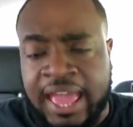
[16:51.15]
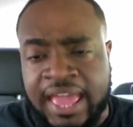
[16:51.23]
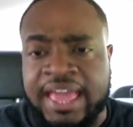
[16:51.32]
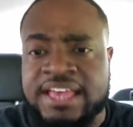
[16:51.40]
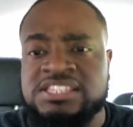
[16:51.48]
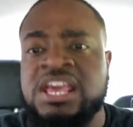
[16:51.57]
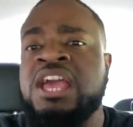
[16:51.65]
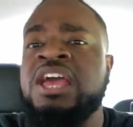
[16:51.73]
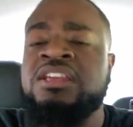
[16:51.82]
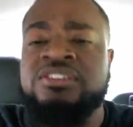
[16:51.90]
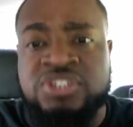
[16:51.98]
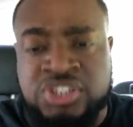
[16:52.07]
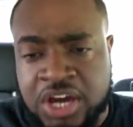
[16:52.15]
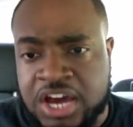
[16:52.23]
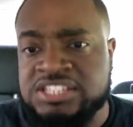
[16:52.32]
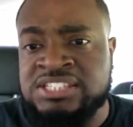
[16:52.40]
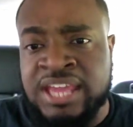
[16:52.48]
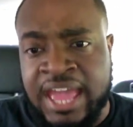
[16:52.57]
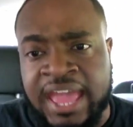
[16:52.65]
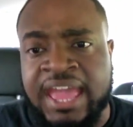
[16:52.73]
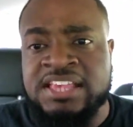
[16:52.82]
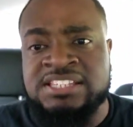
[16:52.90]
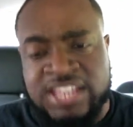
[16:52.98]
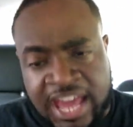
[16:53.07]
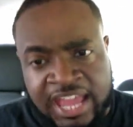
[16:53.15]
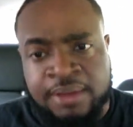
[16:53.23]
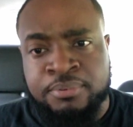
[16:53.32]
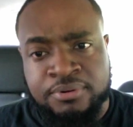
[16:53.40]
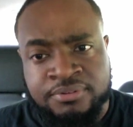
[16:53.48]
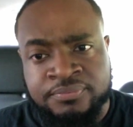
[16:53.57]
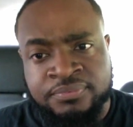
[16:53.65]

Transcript: ass, dusty ass table.